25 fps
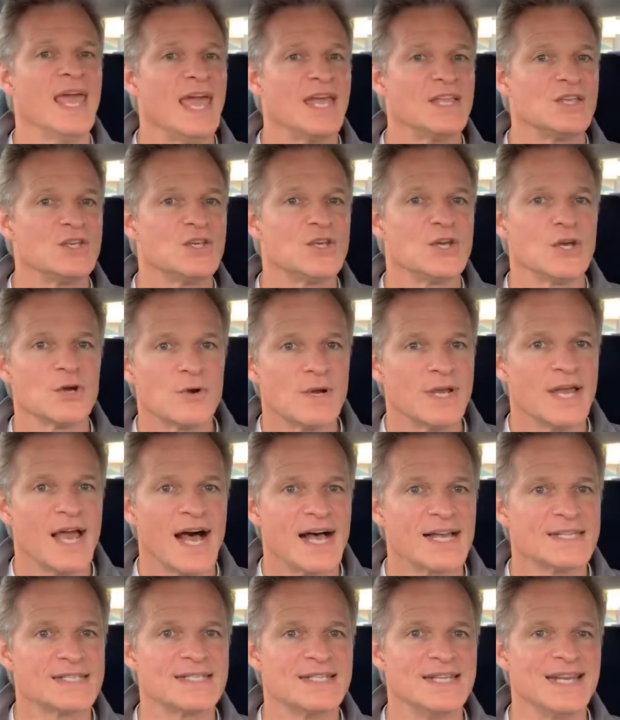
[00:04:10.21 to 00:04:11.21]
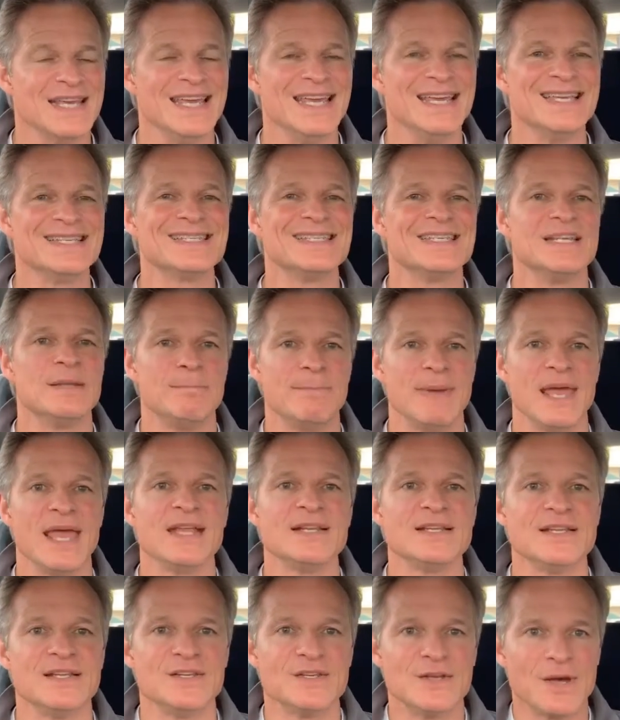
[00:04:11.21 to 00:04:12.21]
And curiosity isn't
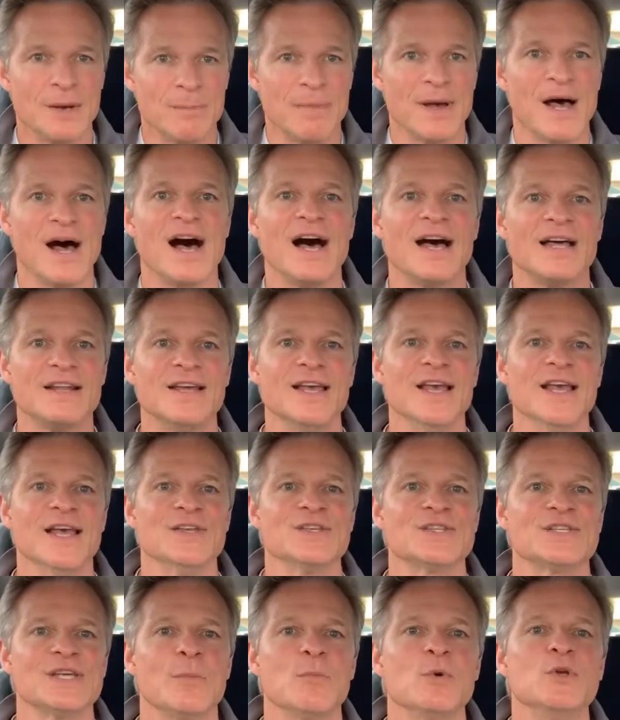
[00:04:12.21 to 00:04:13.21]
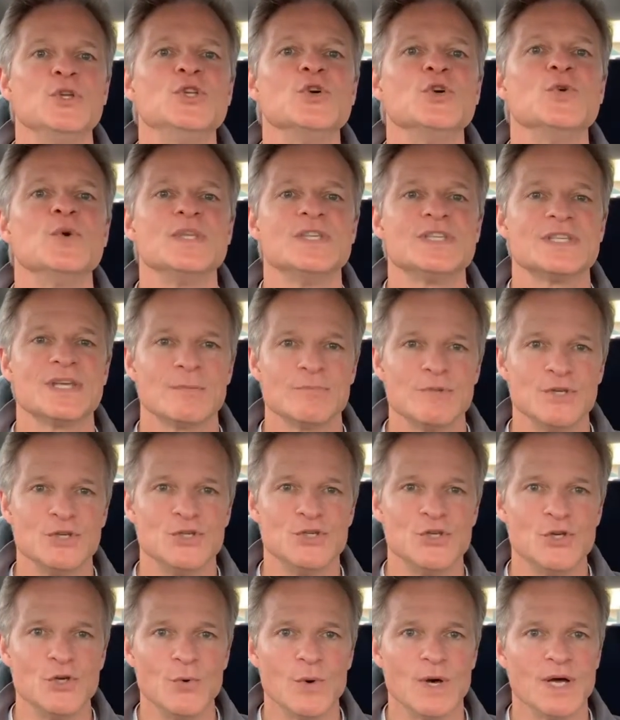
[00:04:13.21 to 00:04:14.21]
dependent upon someone doing something
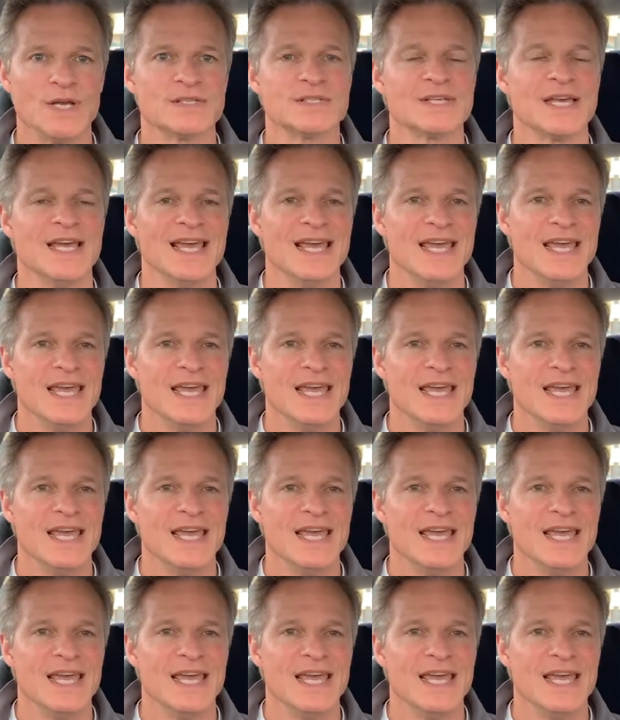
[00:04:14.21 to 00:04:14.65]
to us.